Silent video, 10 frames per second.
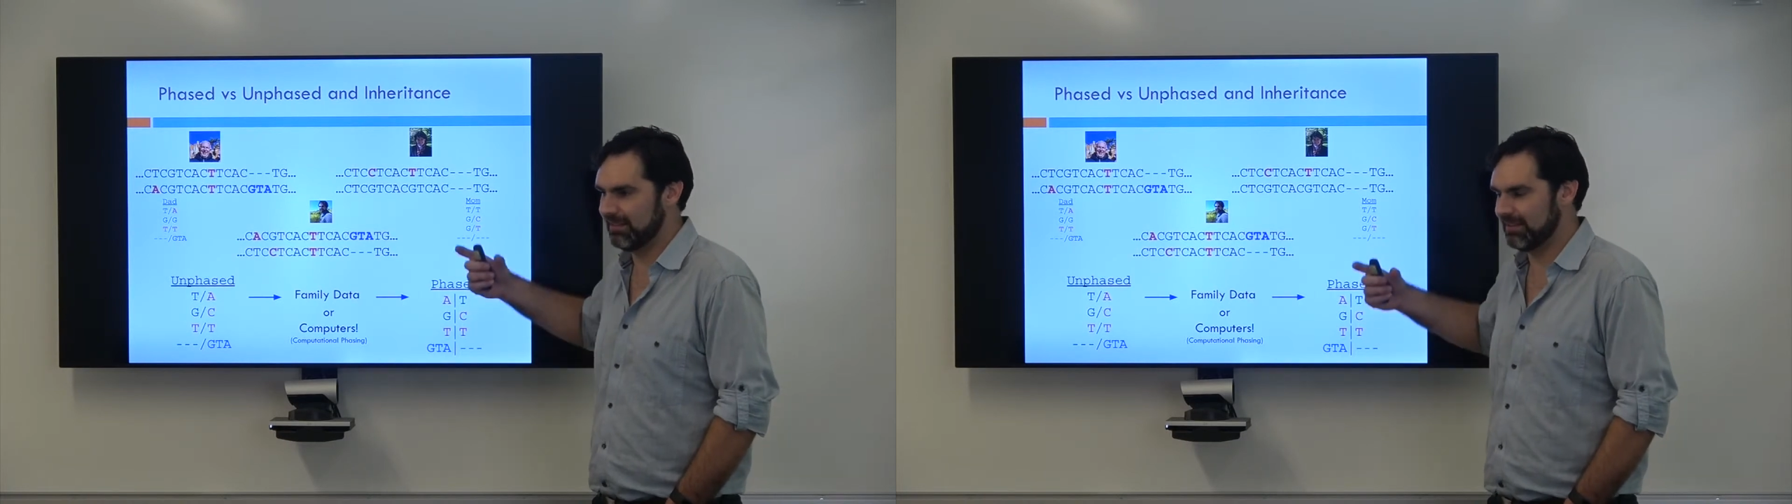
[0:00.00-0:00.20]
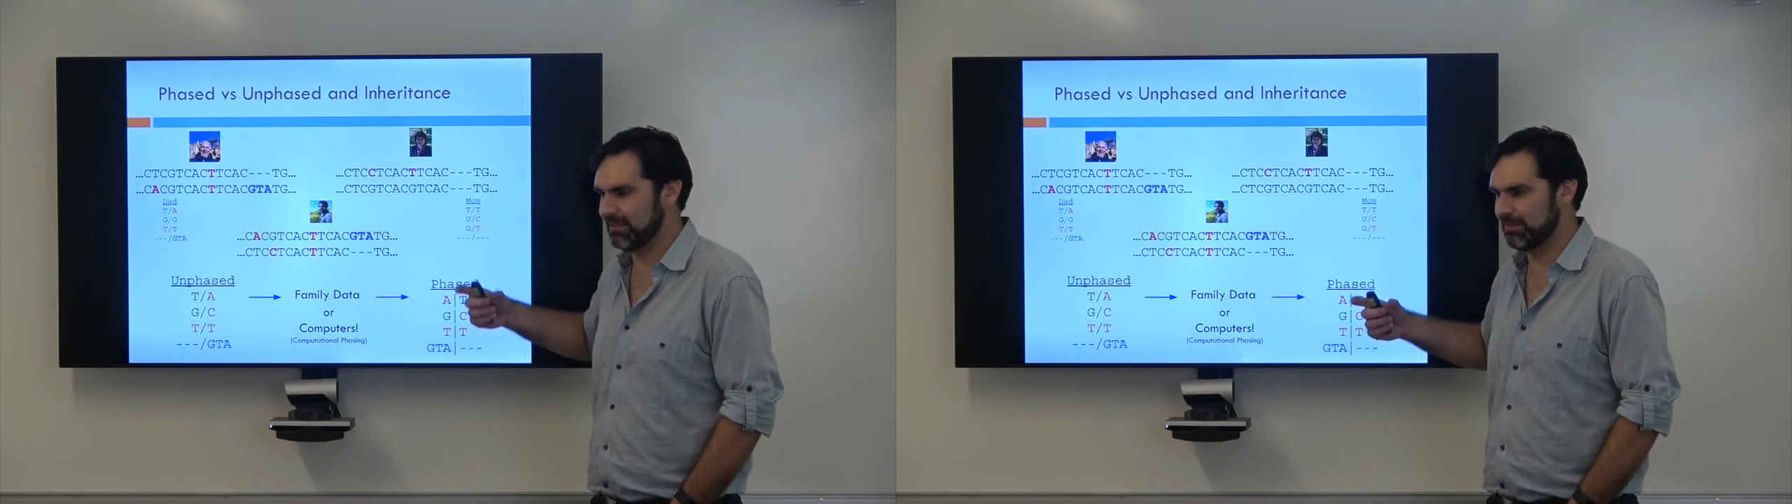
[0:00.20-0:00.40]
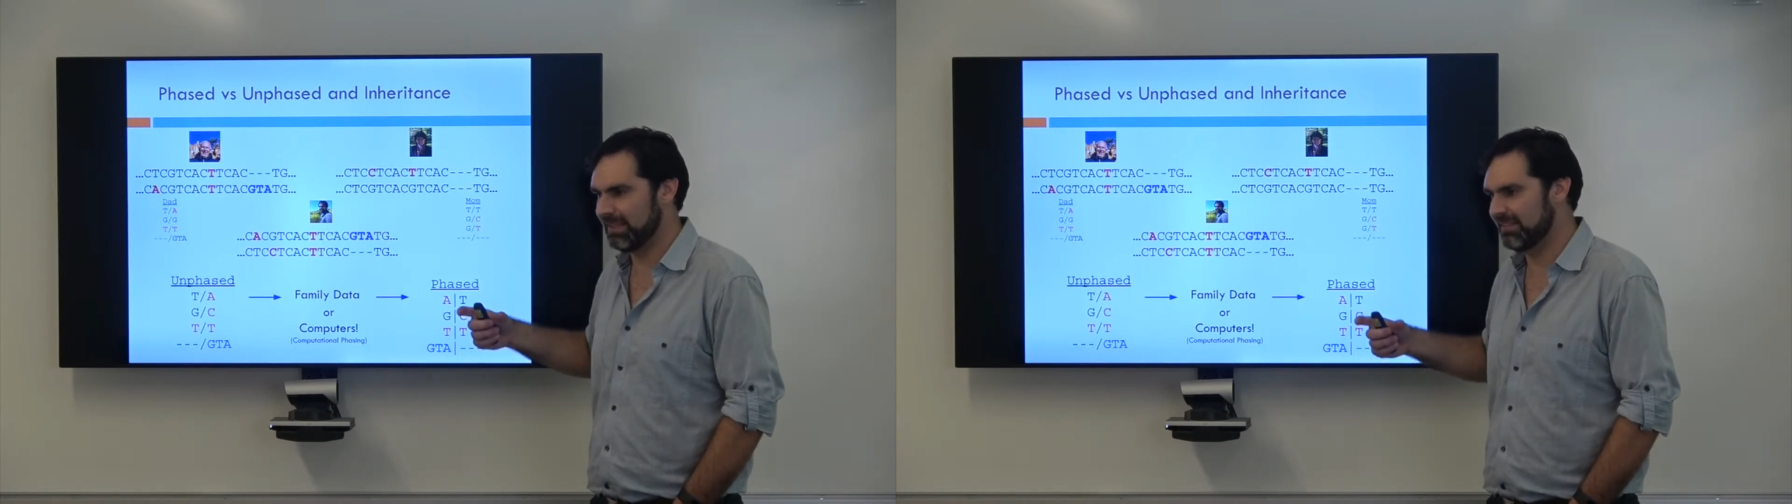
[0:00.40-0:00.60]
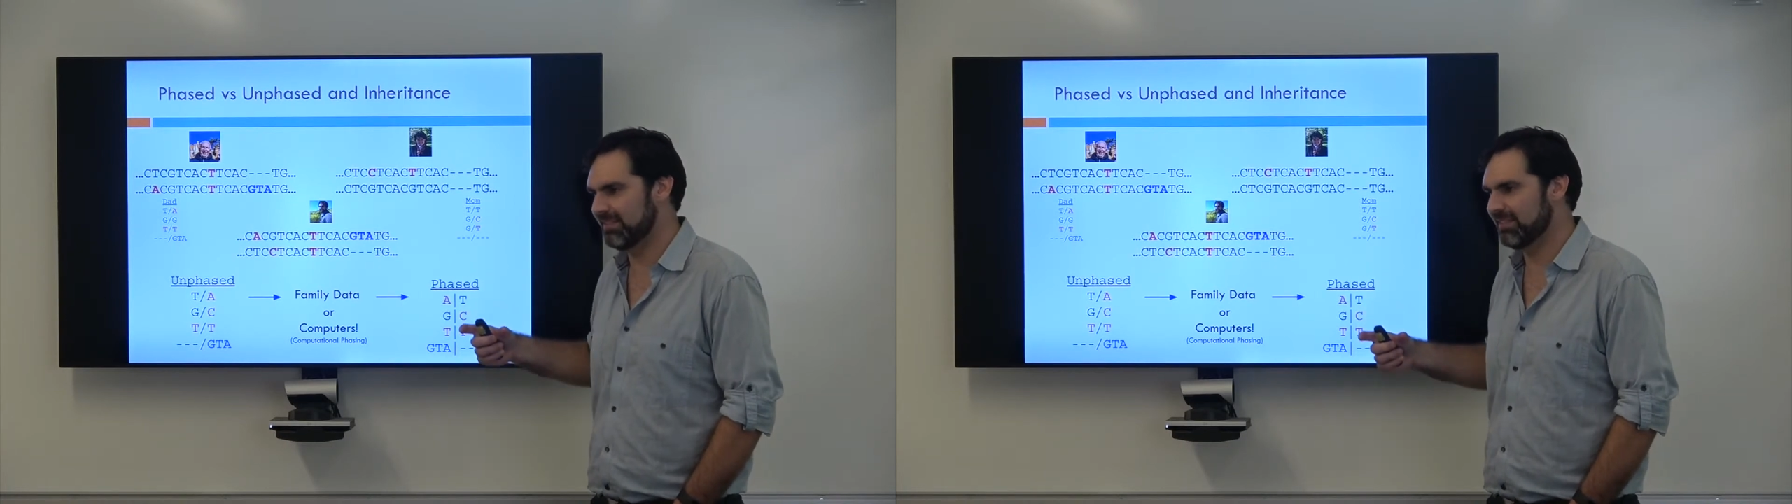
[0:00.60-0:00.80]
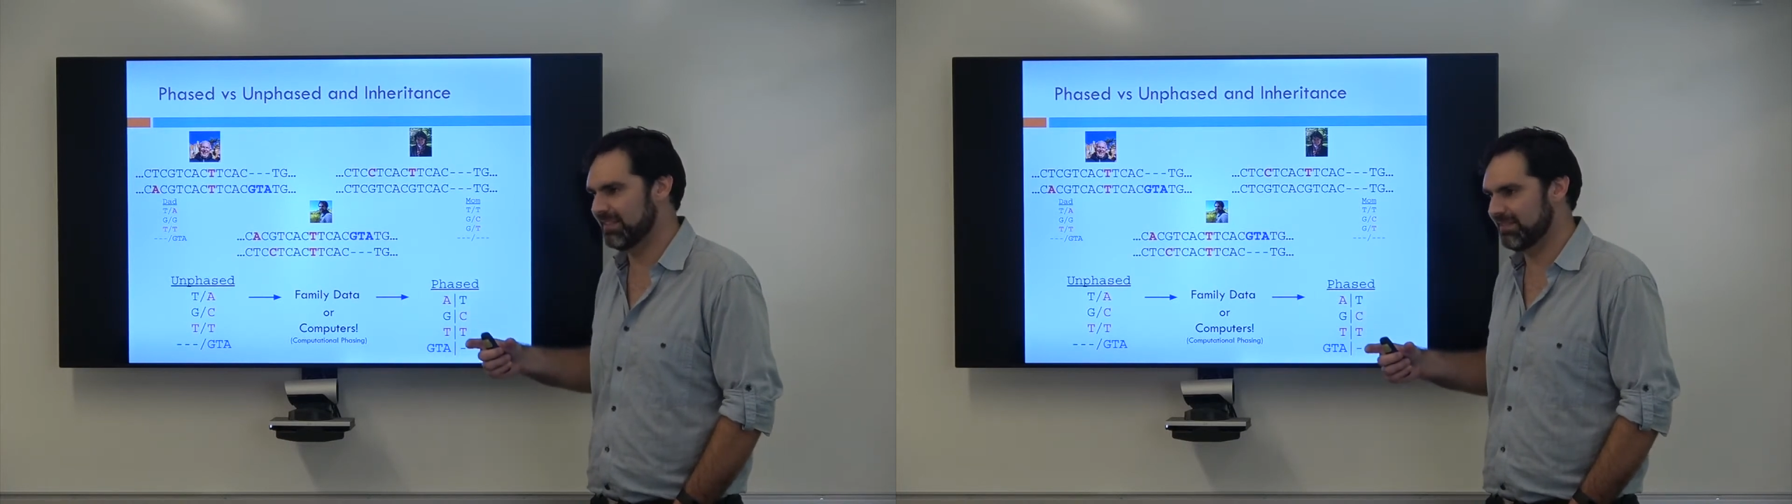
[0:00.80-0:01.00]
little
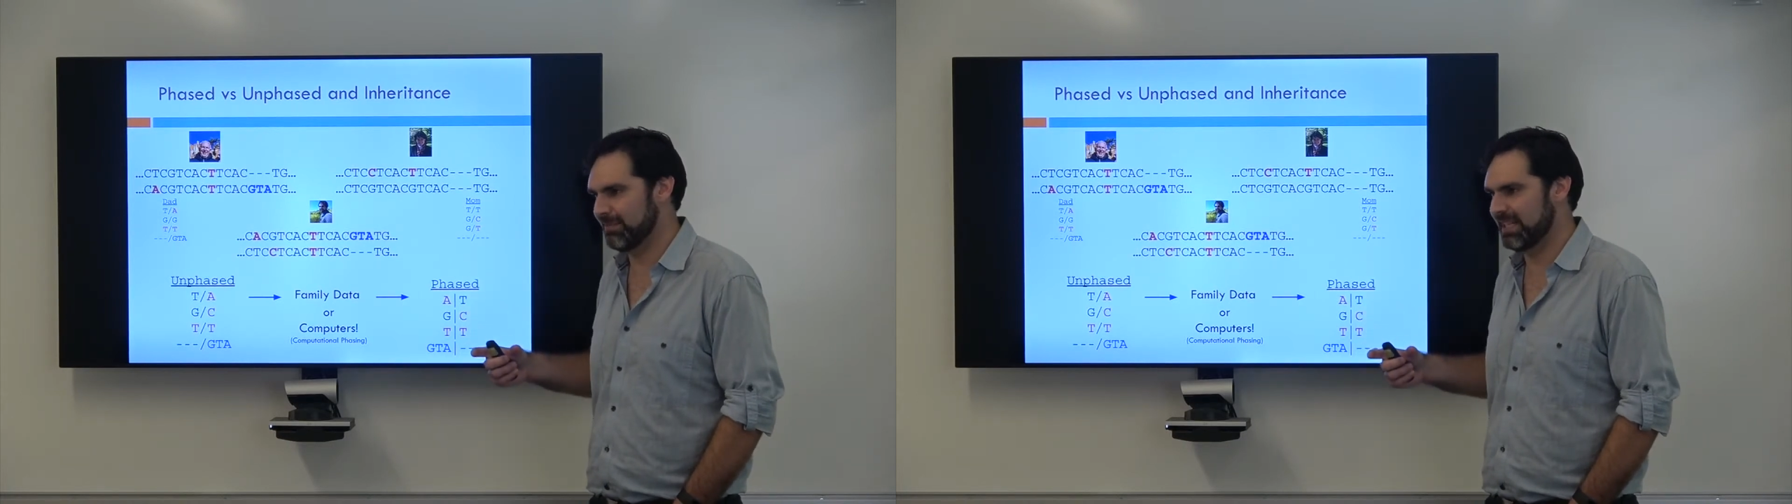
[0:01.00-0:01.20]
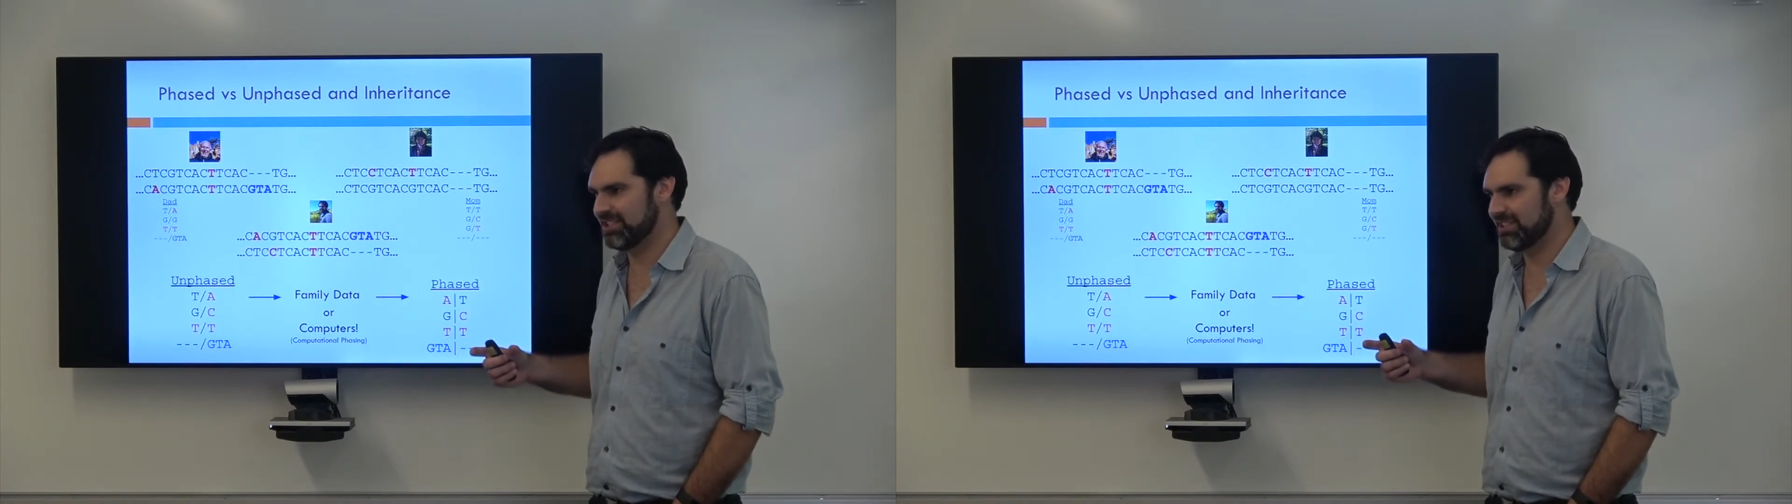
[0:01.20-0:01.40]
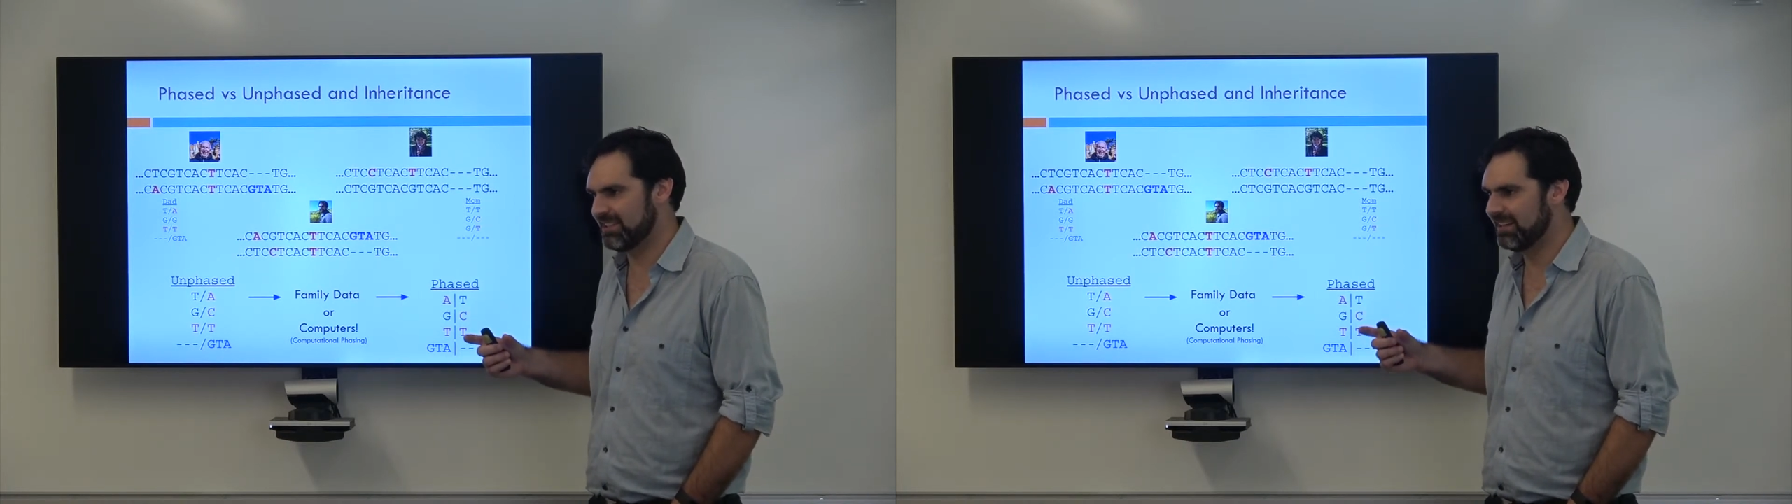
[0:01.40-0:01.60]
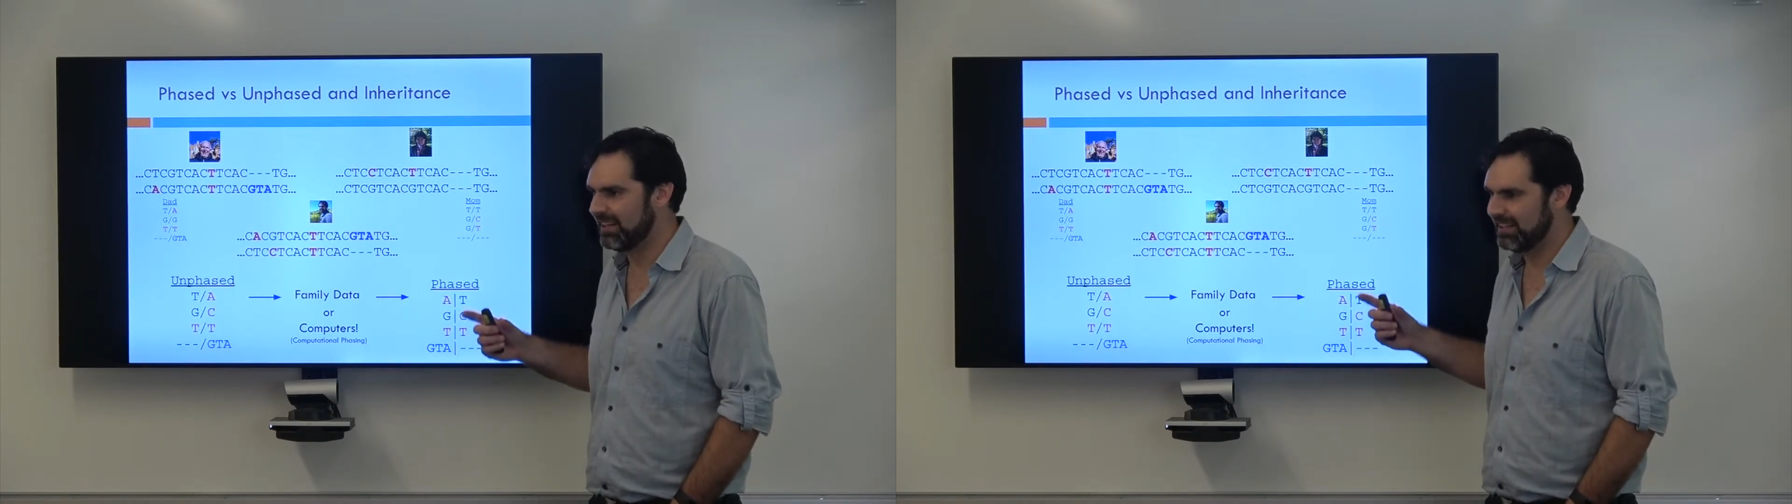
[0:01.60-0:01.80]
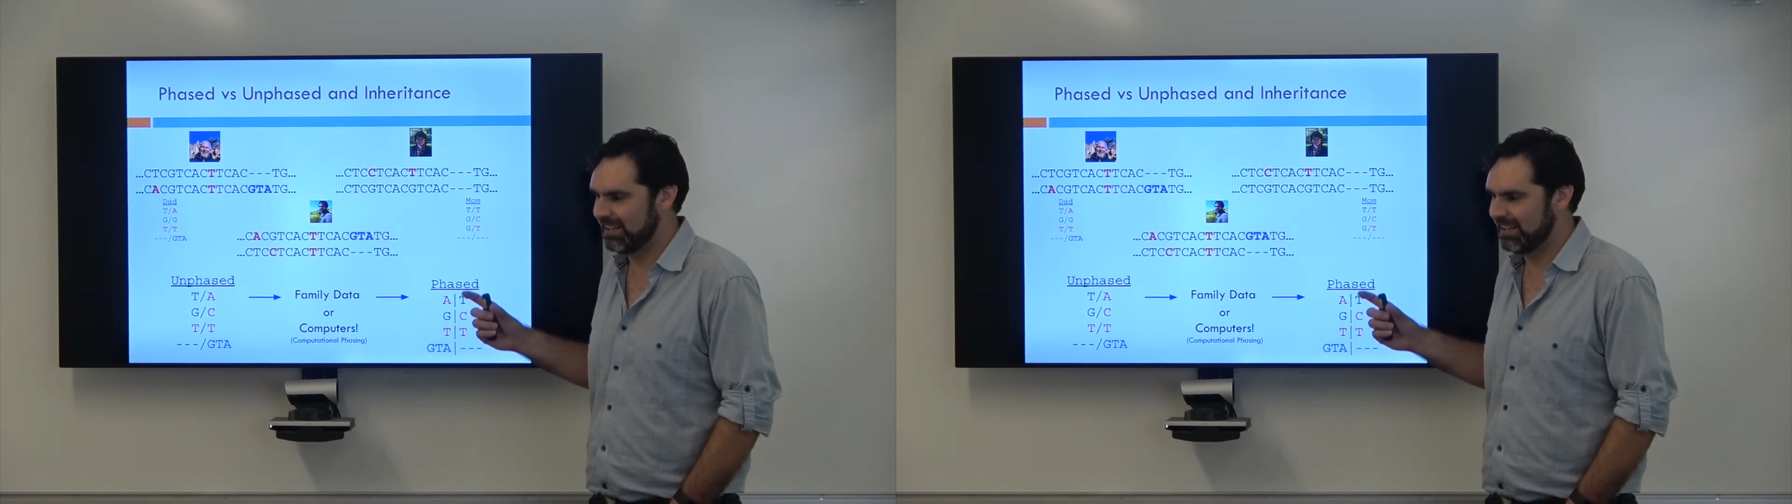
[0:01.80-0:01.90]
pieces of information